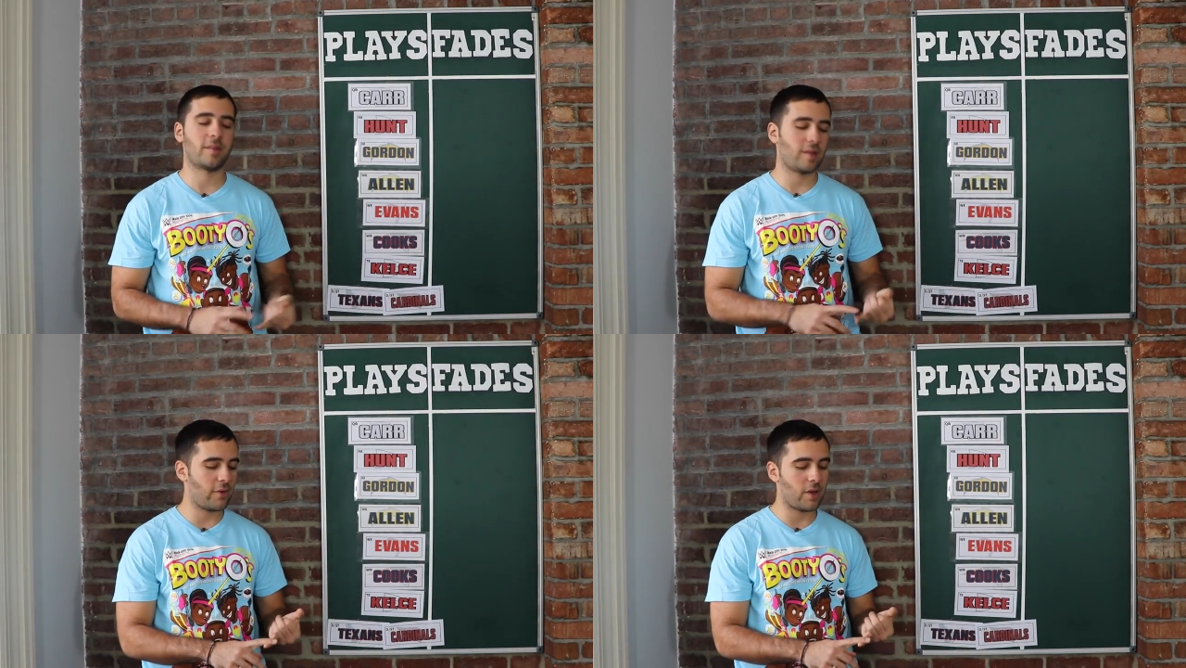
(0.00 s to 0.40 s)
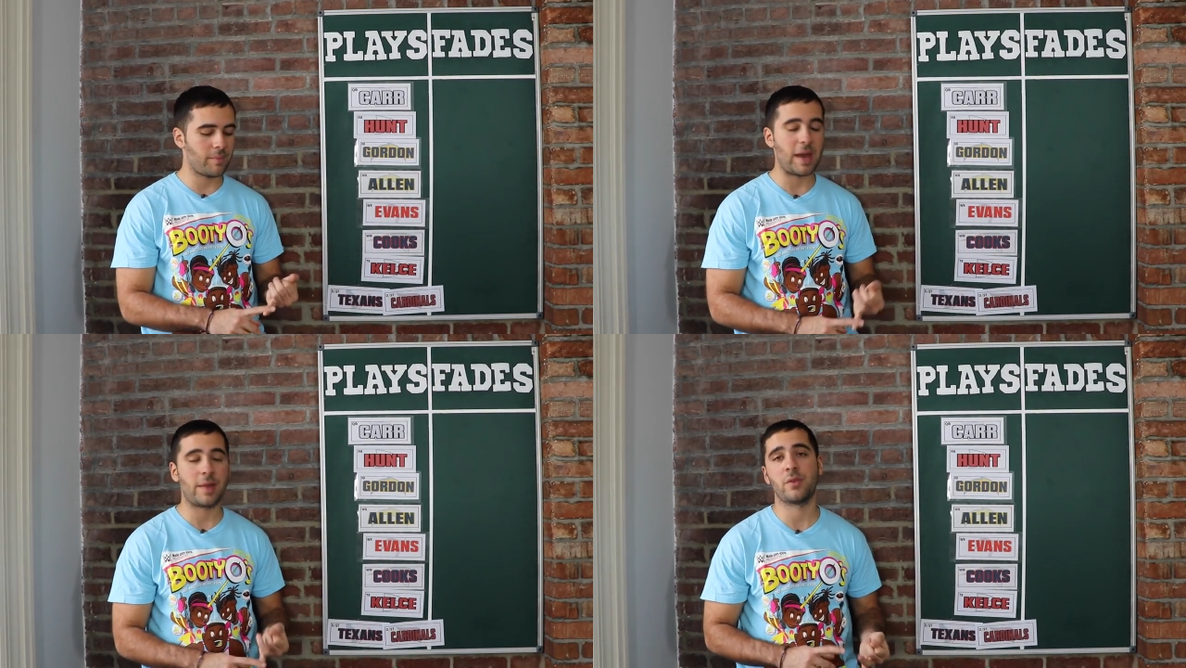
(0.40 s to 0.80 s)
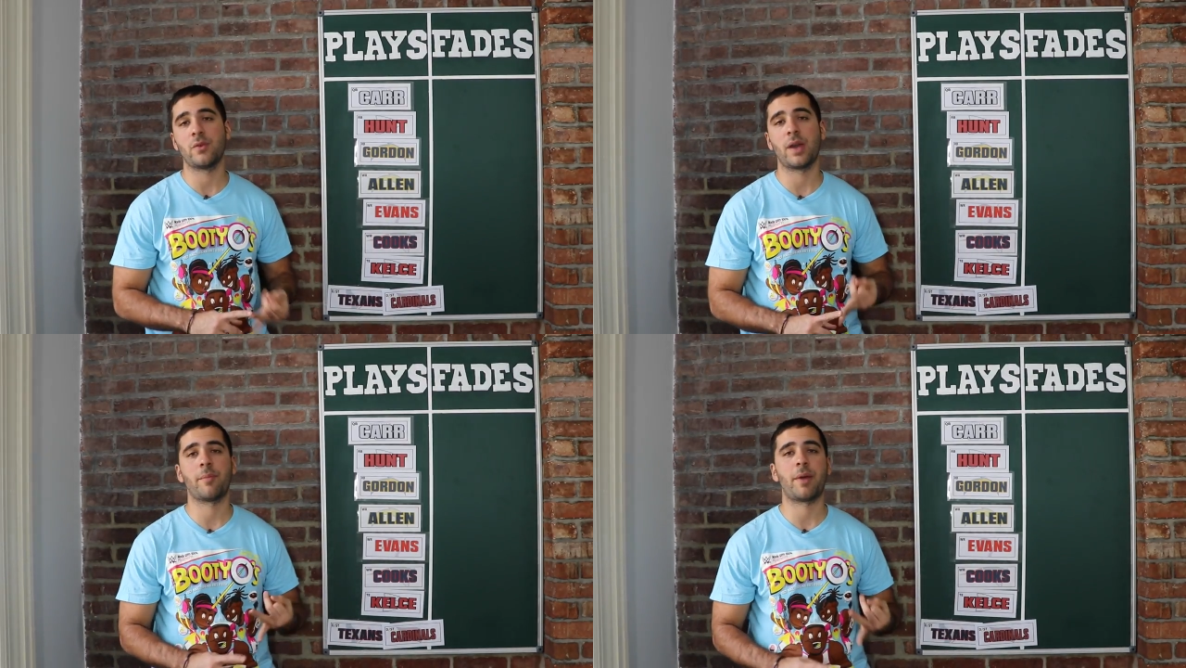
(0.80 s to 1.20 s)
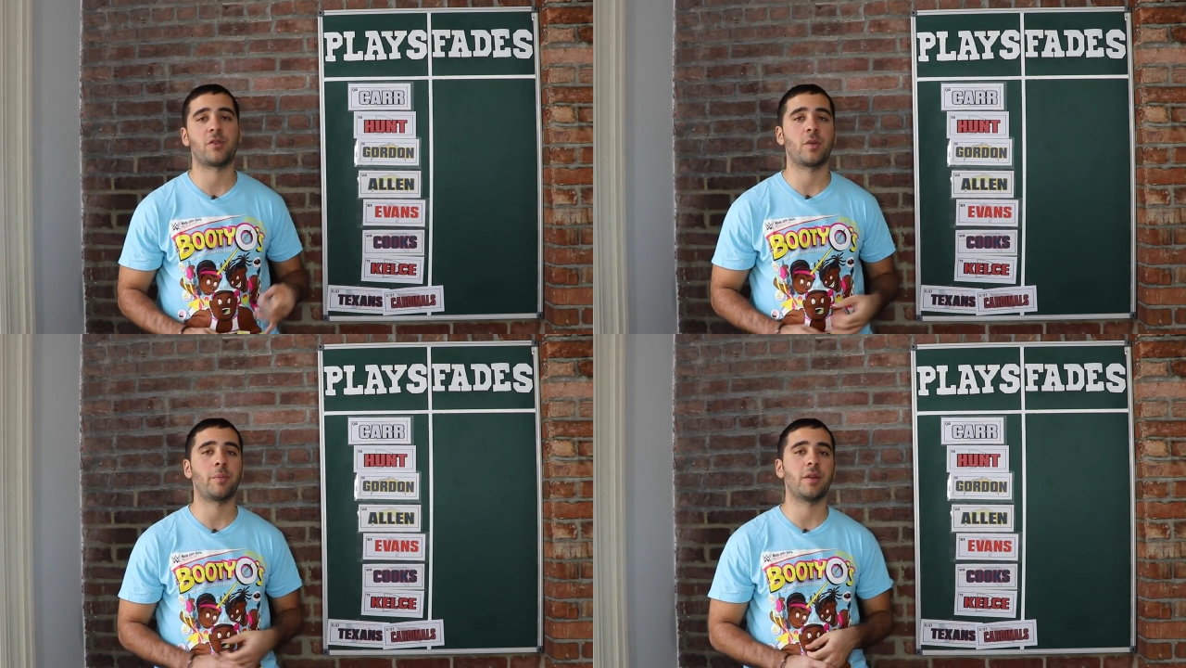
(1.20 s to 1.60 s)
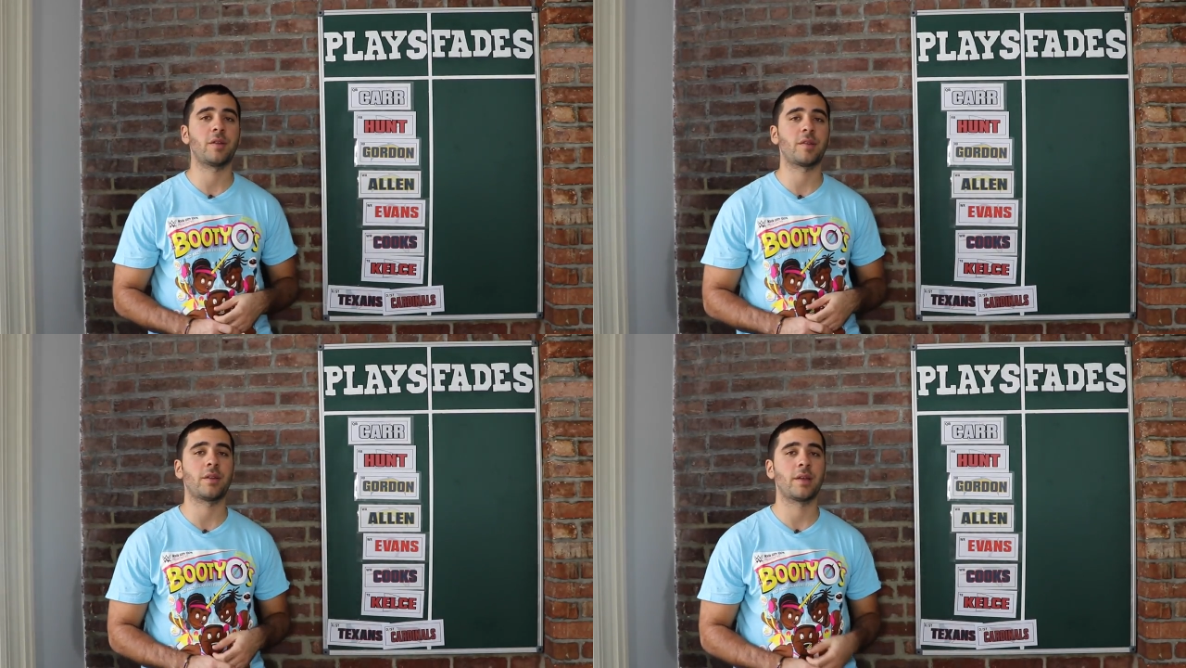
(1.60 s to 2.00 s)
Tyron Matthew and Patrick
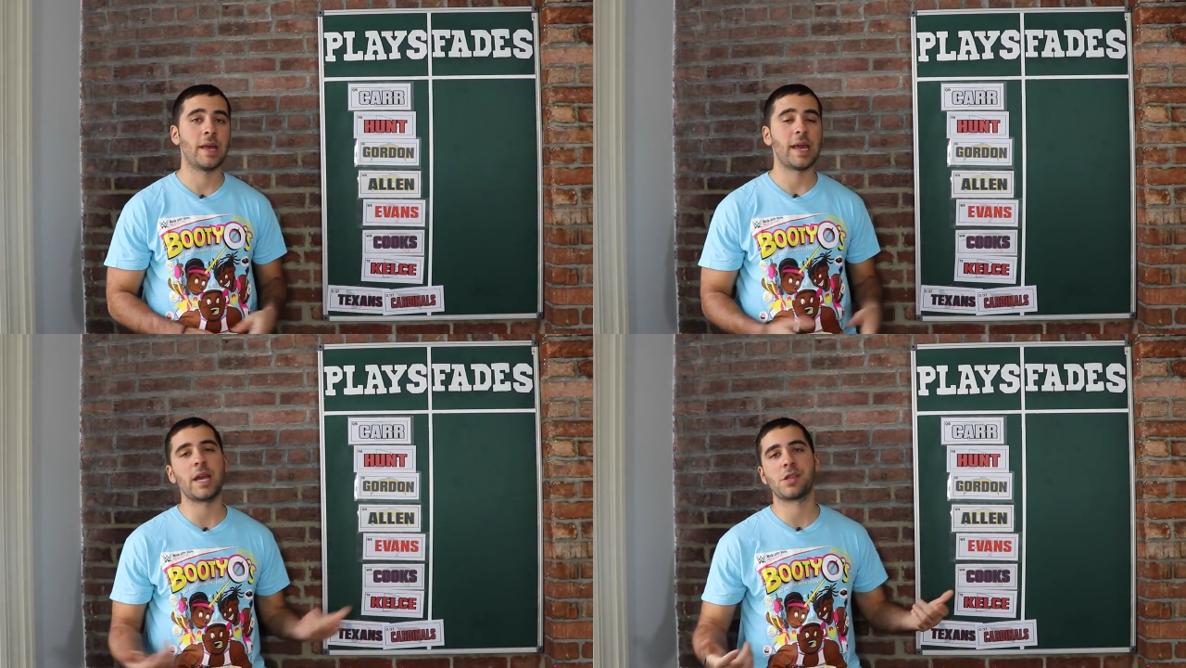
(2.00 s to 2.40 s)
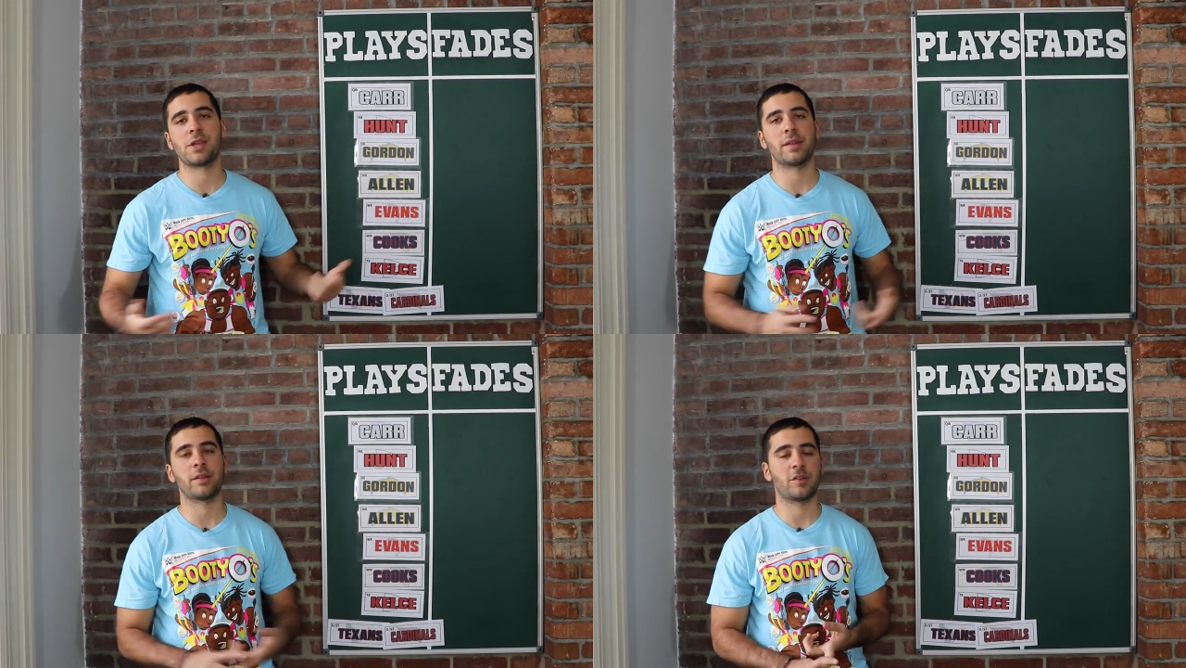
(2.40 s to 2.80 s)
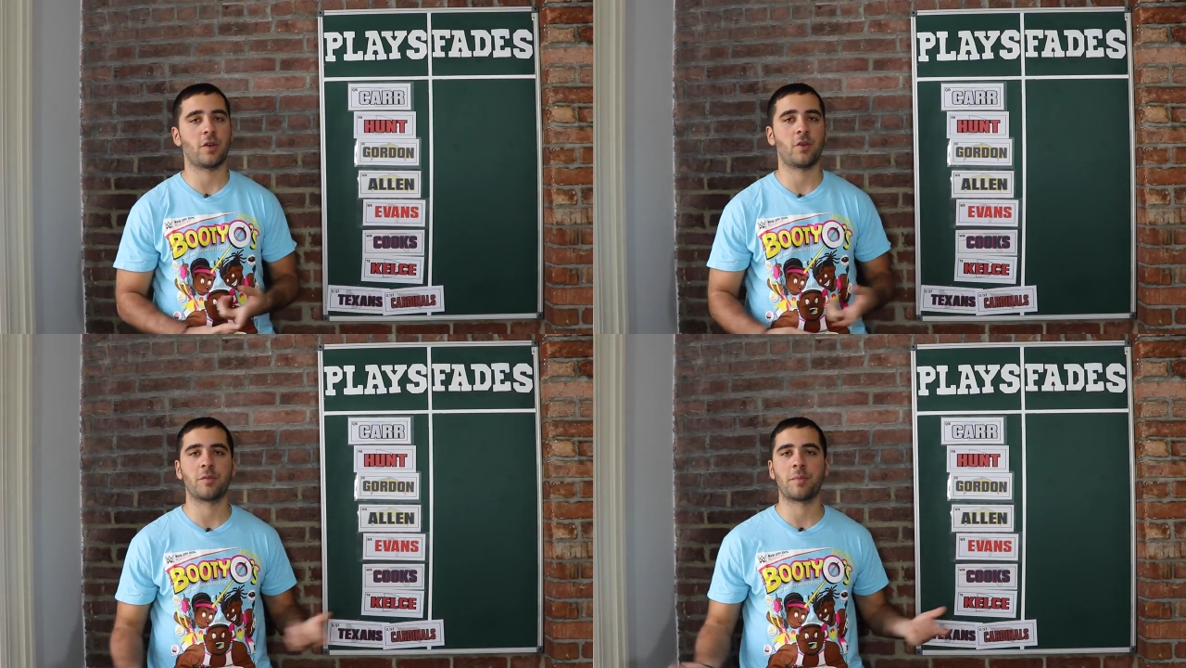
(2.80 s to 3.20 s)
Peterson and Chandler Jones,